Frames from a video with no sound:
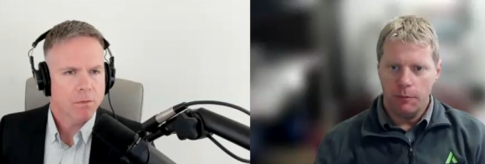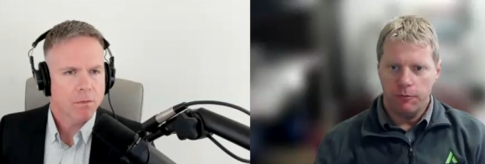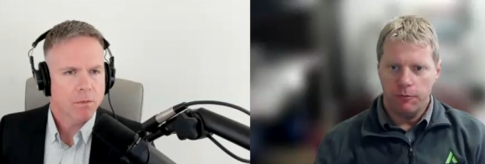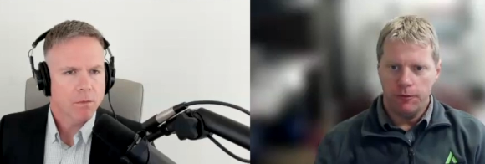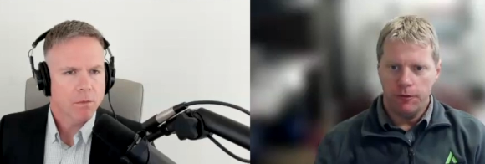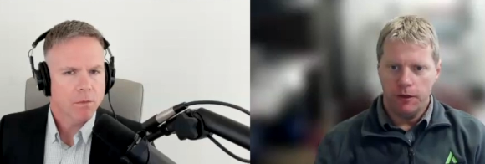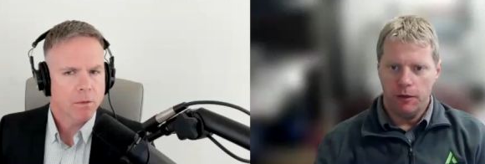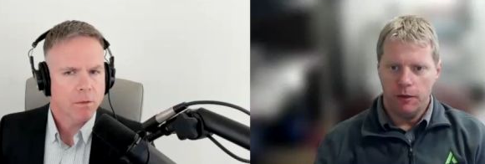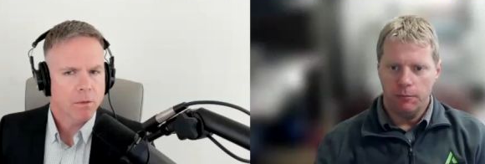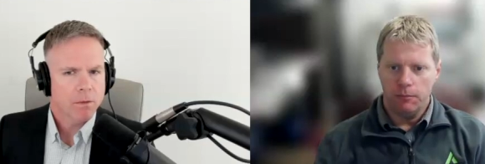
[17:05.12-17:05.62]
Speaker 1: for
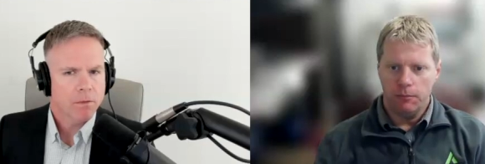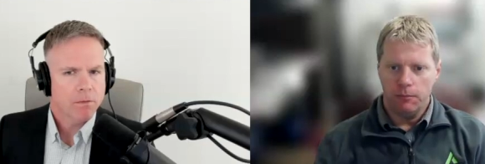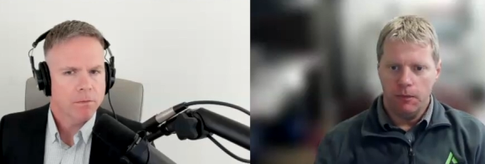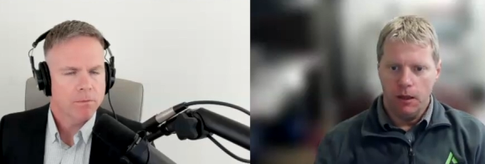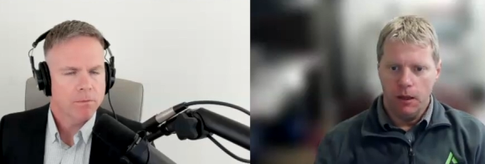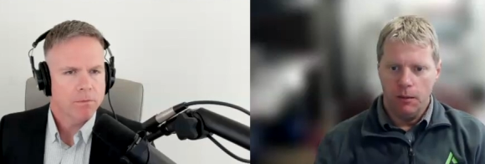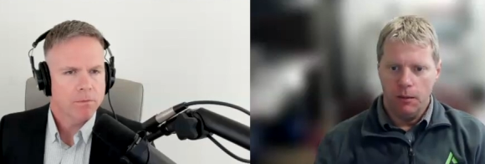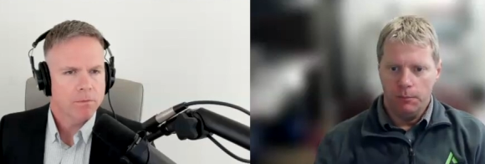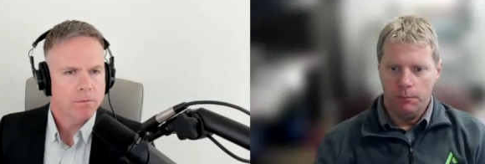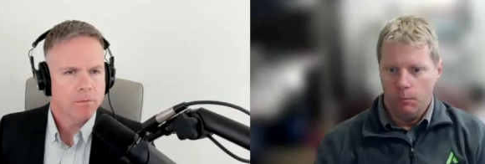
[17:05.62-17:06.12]
them
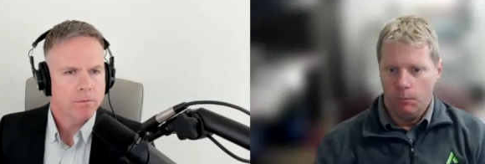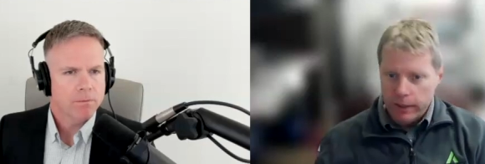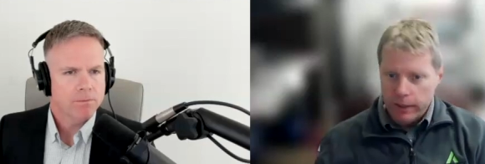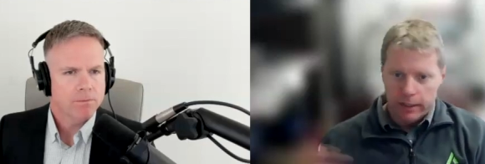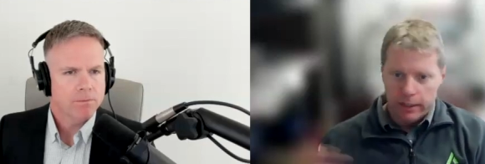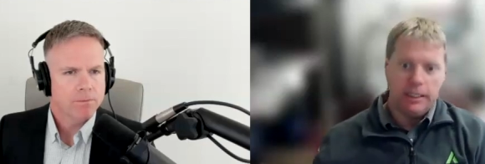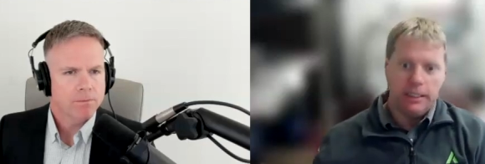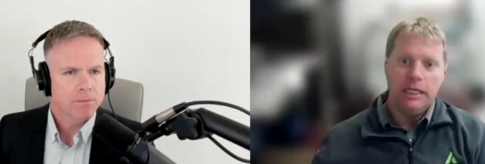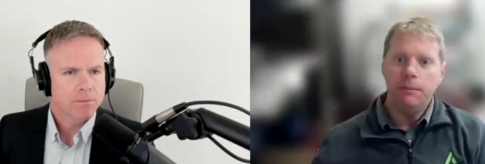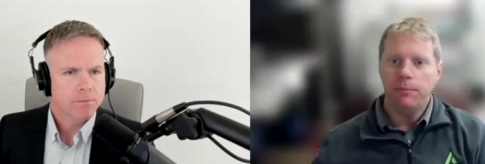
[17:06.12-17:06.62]
um, we can
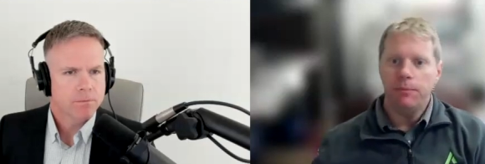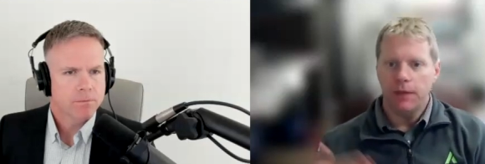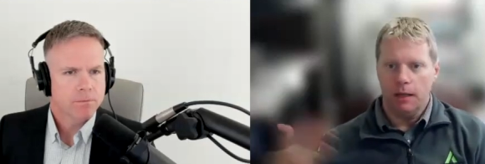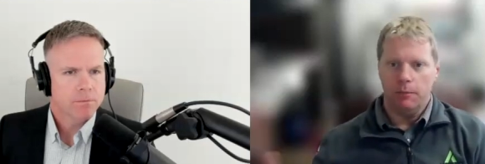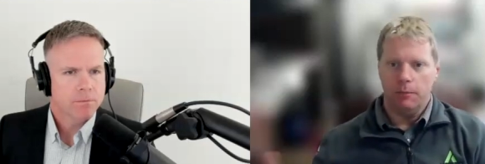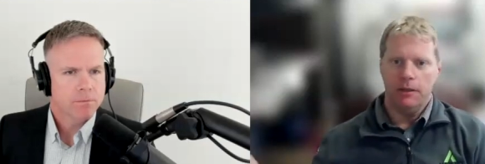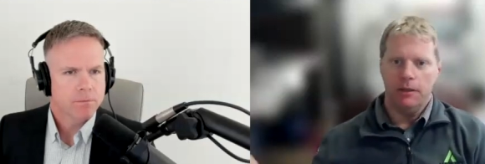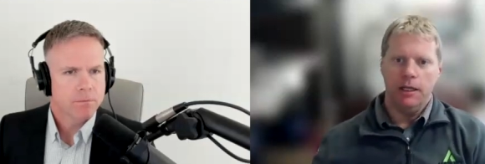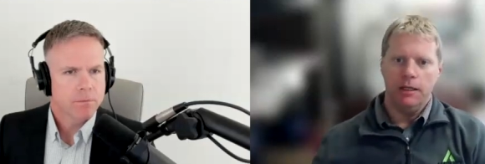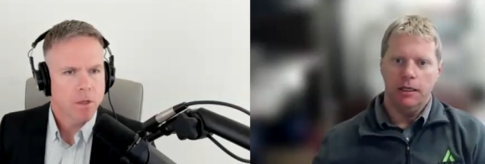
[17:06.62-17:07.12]
keep them and
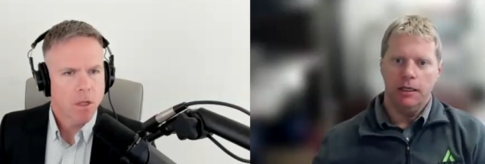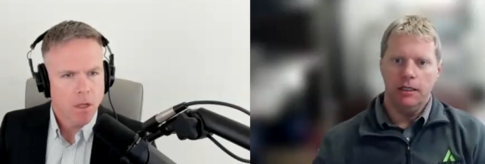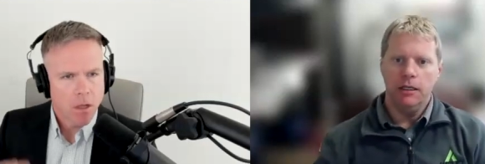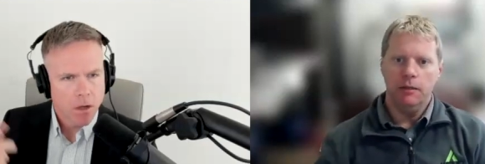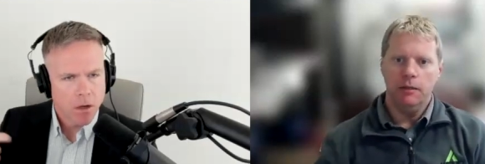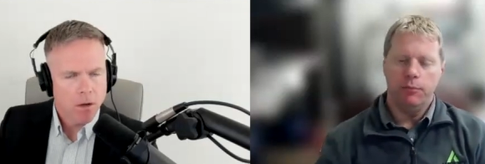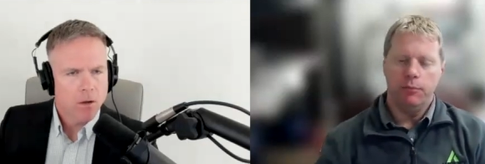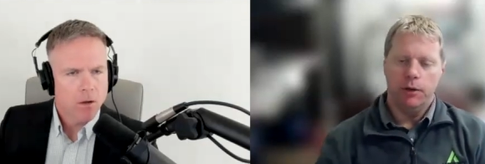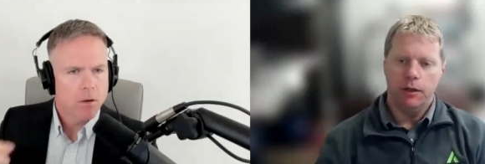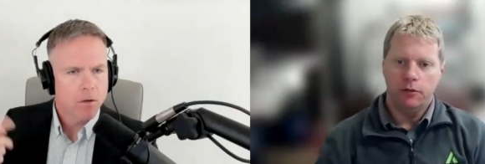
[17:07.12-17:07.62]
they can keep
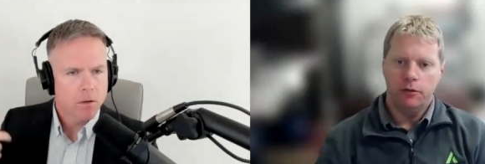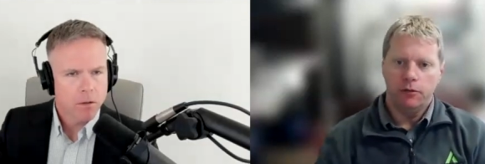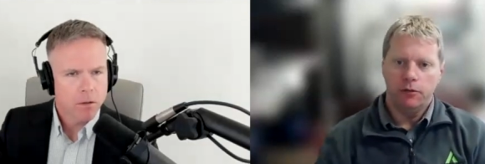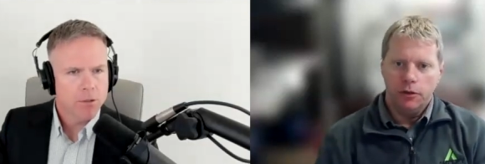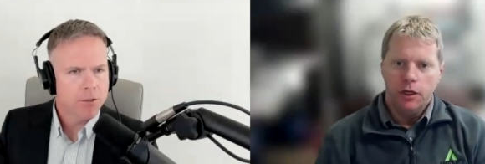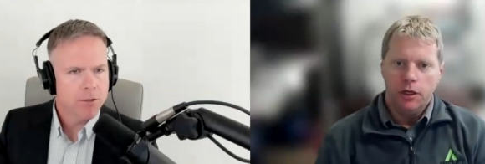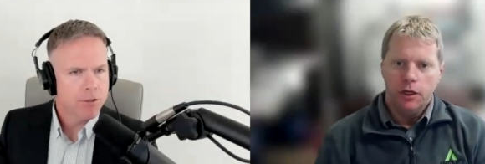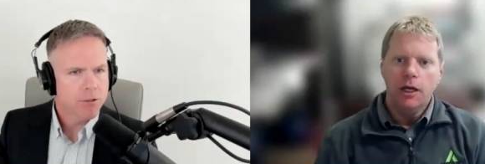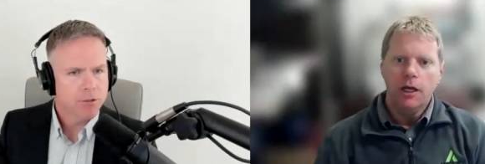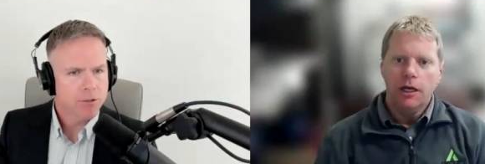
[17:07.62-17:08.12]
so
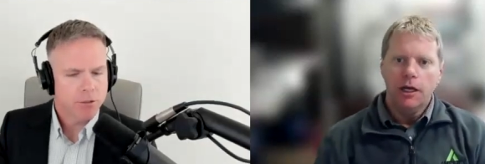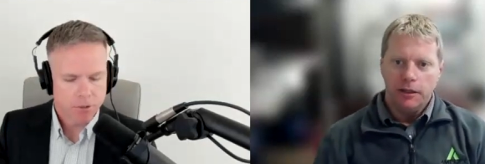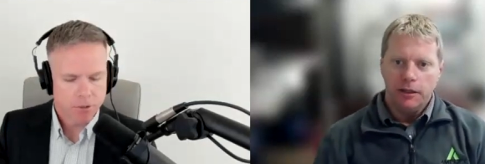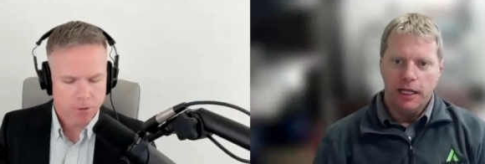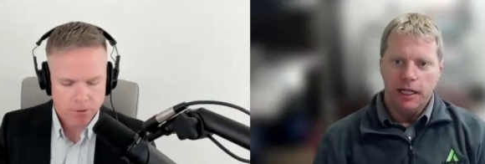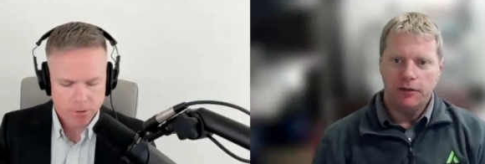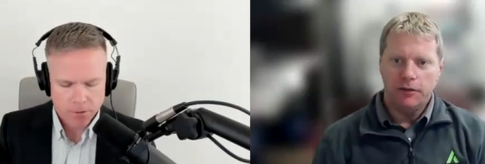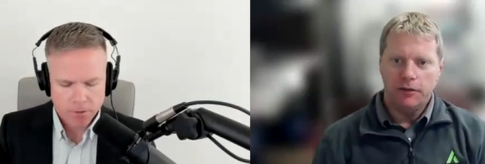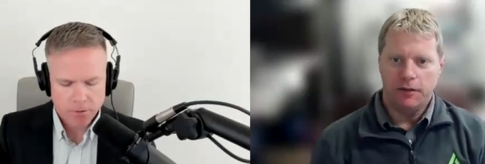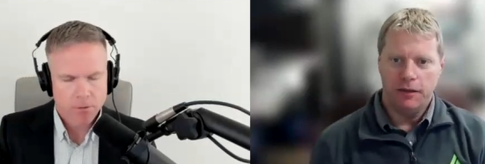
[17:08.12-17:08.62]
sure. that's,
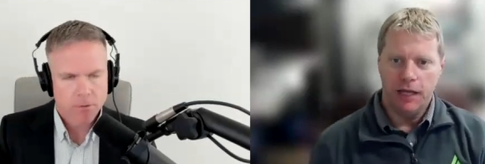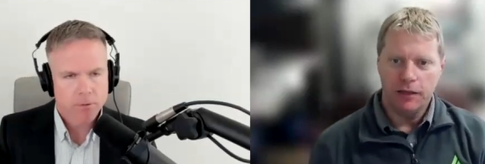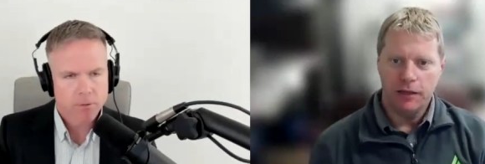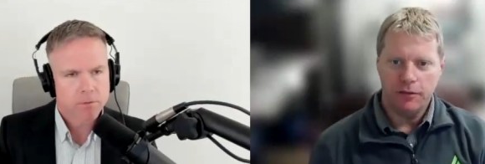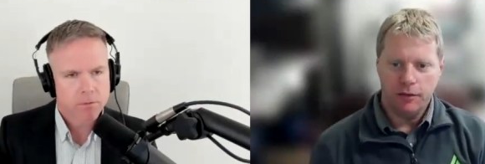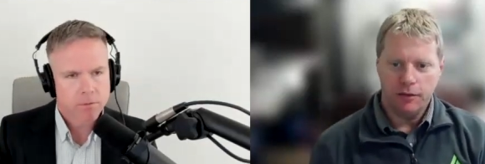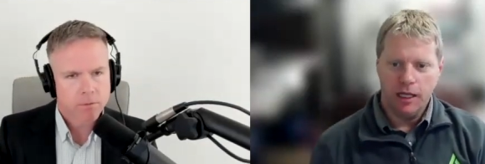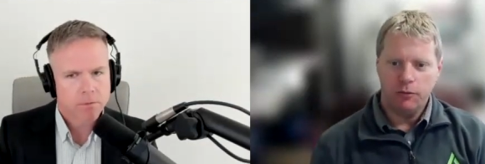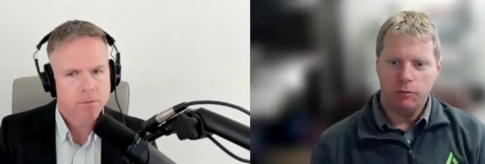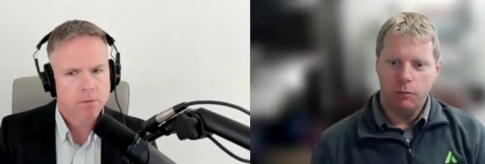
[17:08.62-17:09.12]
that's
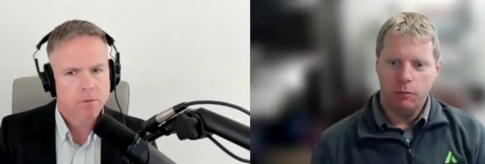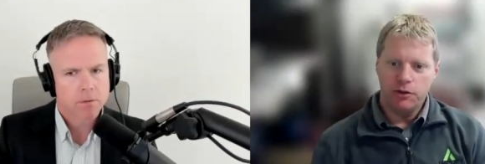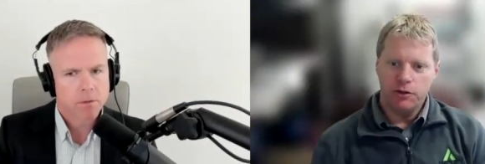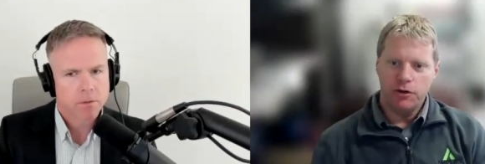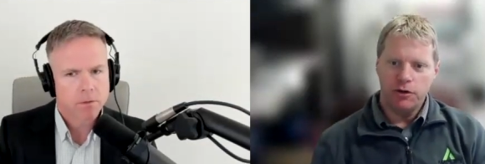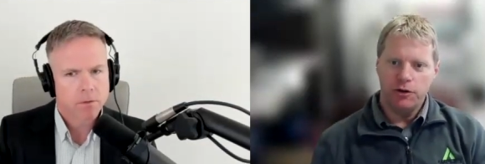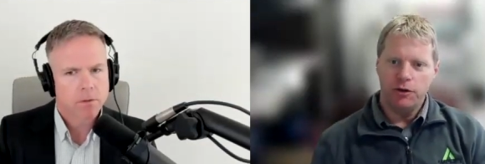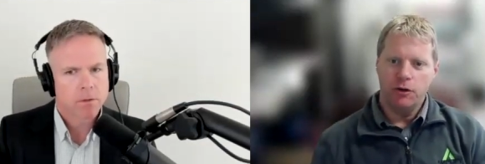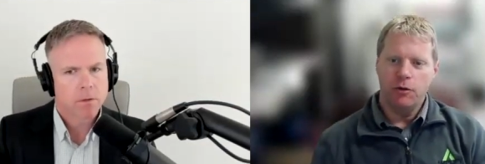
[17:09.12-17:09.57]
that's where we turn the